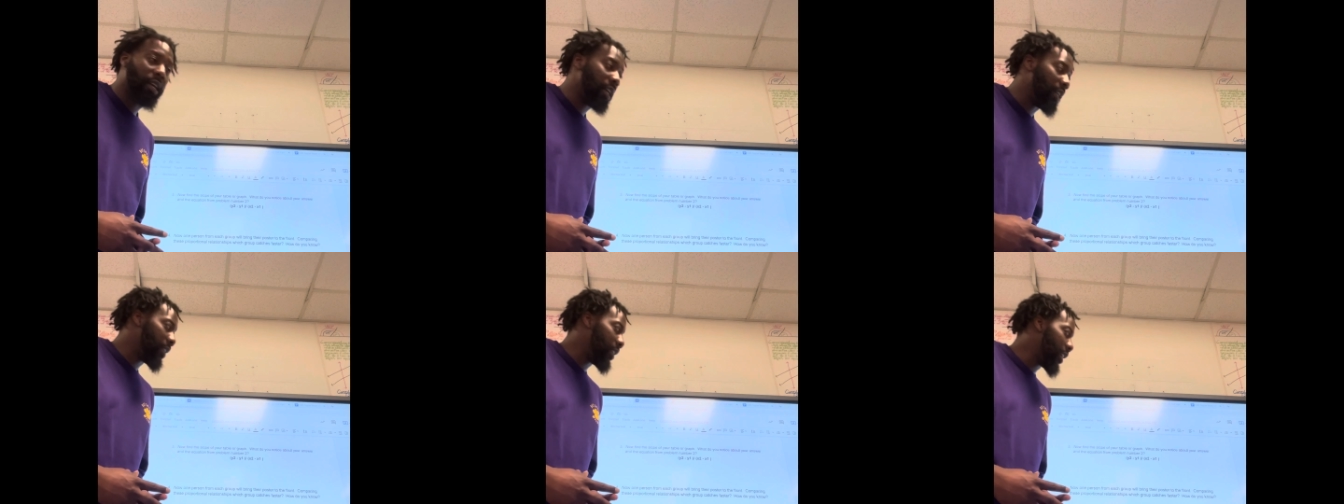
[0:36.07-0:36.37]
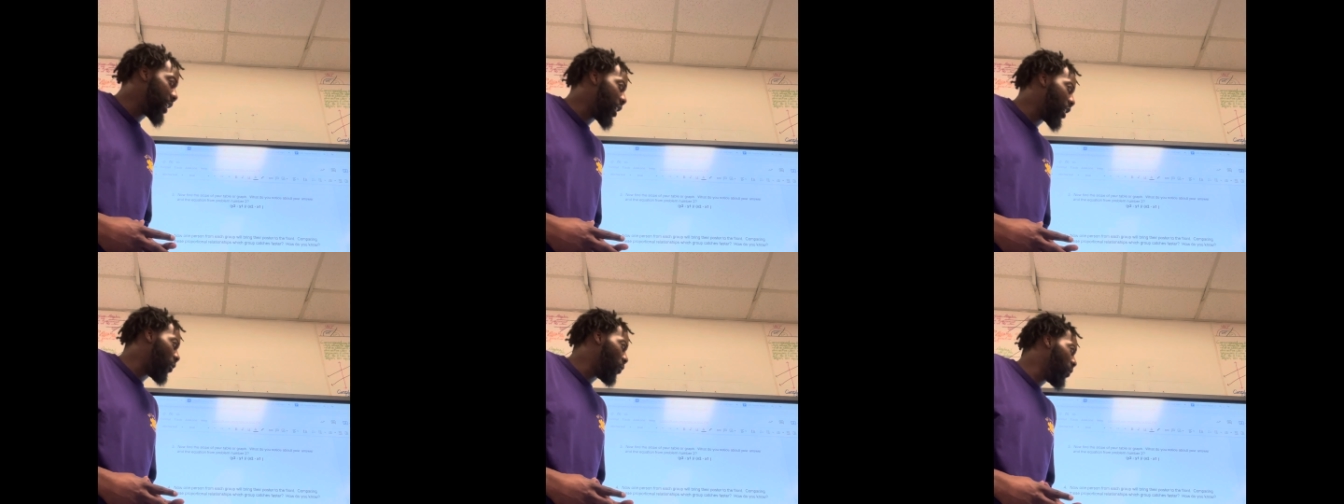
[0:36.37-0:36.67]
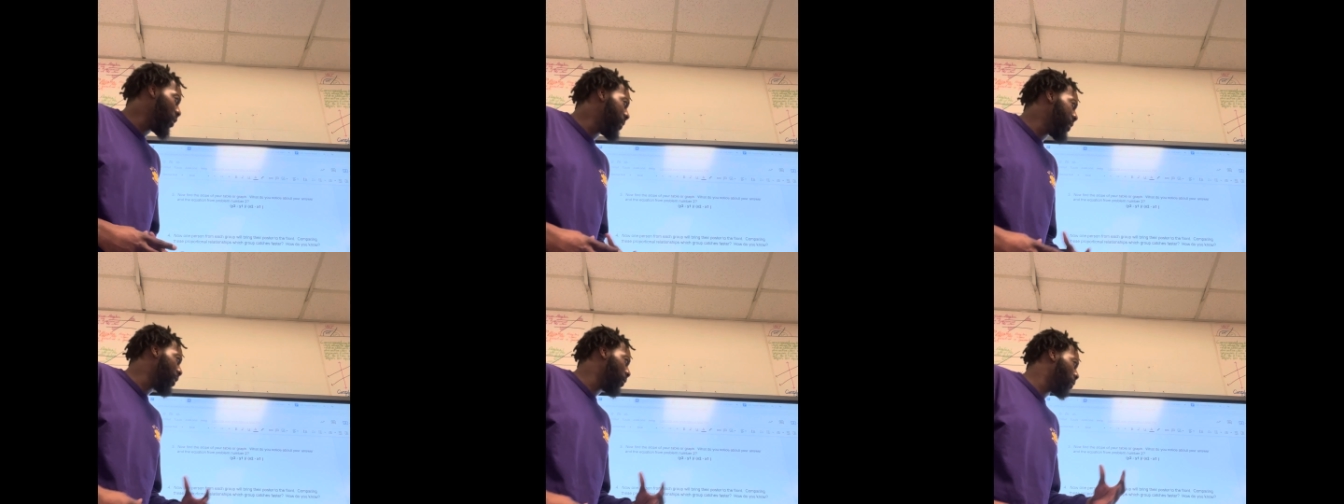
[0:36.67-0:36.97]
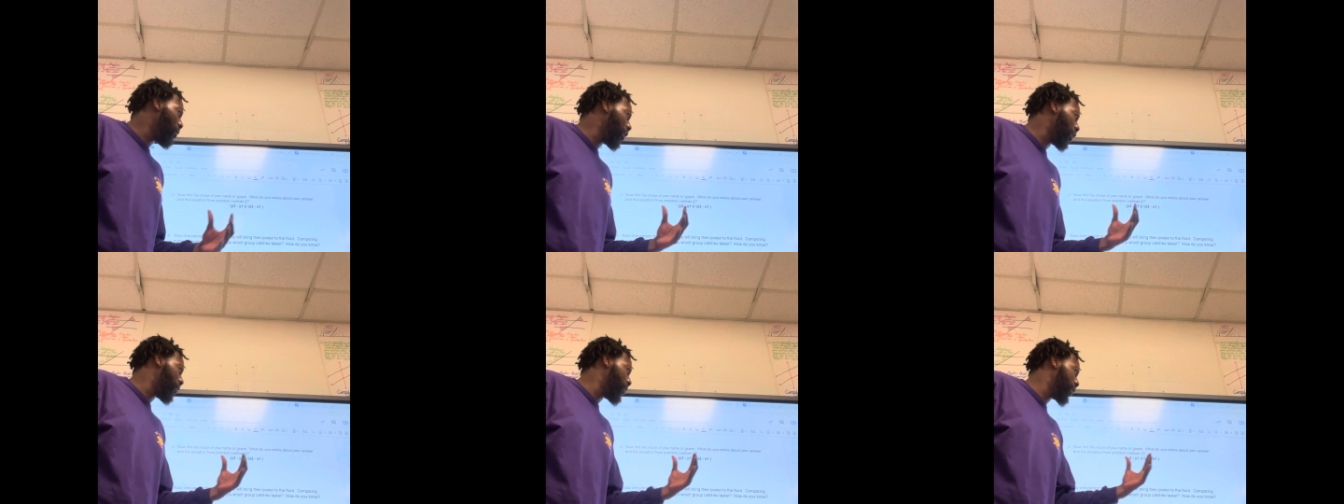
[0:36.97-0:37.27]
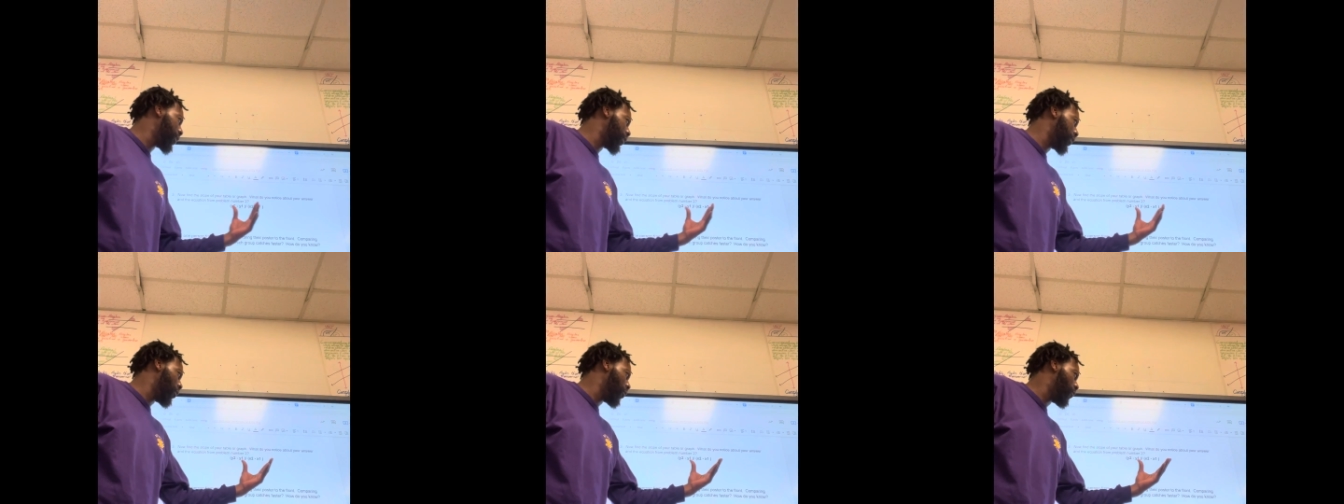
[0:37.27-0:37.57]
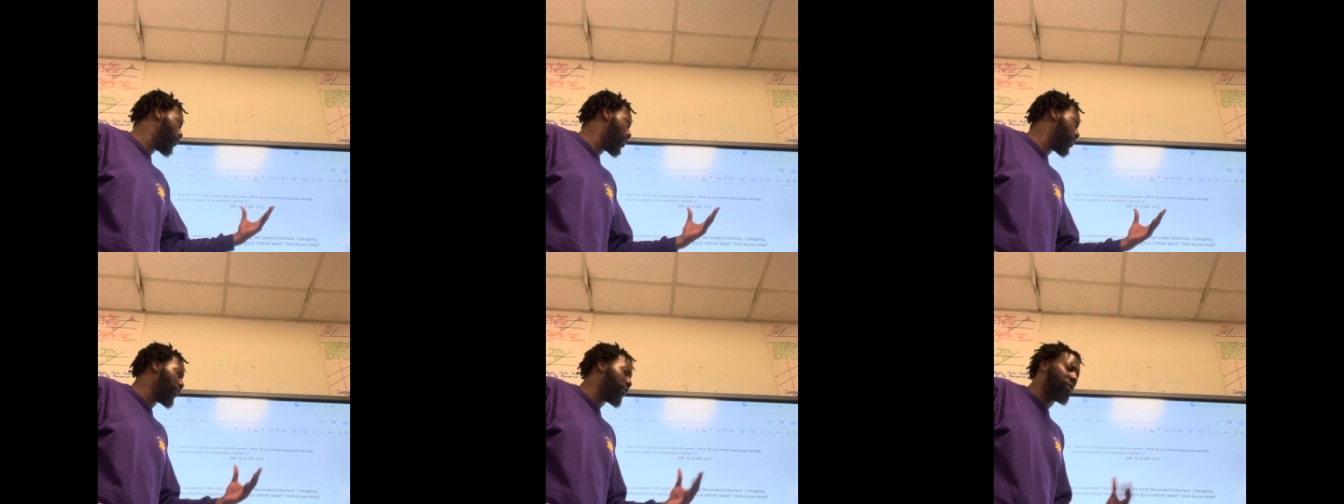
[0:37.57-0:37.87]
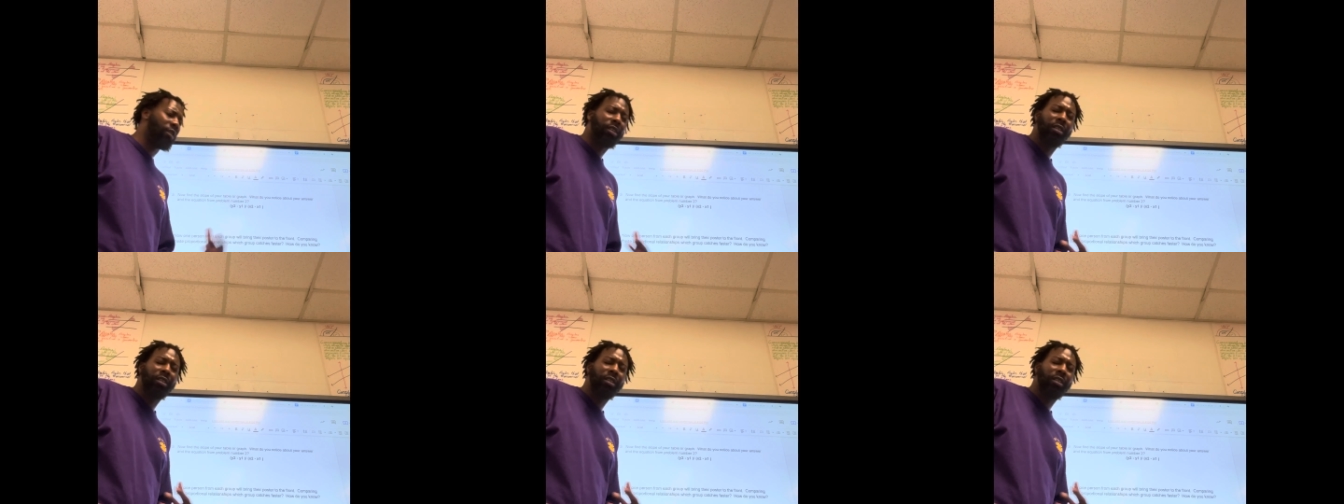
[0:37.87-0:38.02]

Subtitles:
Now, we've been working with the slope formula for a